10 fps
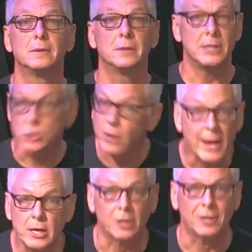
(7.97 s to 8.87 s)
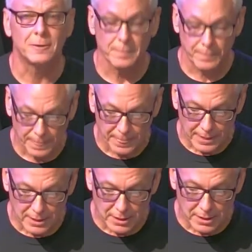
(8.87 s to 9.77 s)
In your anger.
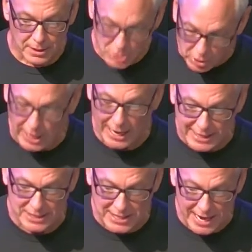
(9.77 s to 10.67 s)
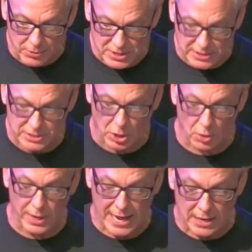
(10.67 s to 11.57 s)
So God gets angry. He says,
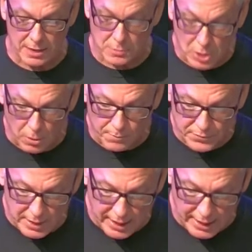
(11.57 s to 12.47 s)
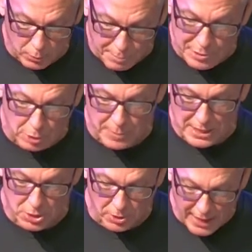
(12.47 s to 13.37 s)
don't rebuke me
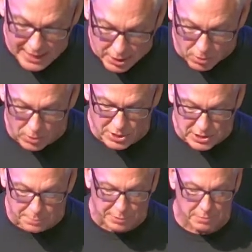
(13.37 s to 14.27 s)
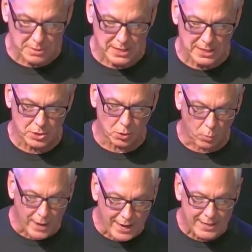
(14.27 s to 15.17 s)
in your anger or discipline me in your
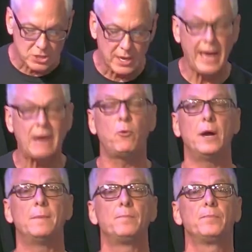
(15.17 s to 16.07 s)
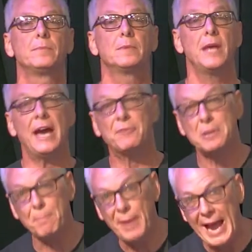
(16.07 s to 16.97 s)
rage. Have what? Have
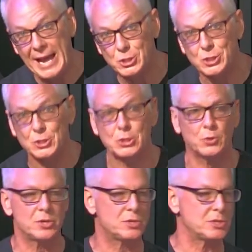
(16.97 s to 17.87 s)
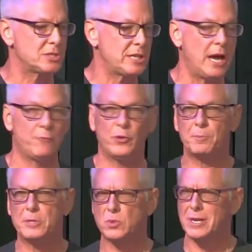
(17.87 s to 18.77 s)
compassion. So there's this conflict
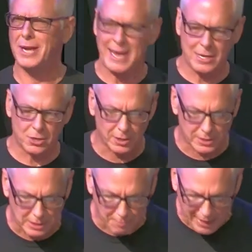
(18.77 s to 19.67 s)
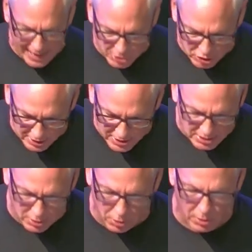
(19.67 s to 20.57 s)
between anger and compassion. He
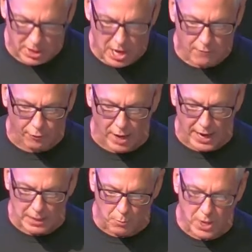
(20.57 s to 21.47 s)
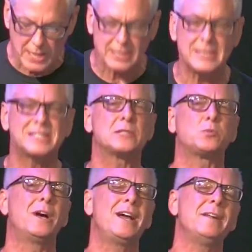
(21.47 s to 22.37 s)
says, Lord, for I am weak. And he says,
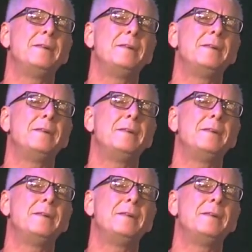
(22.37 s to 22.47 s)
what?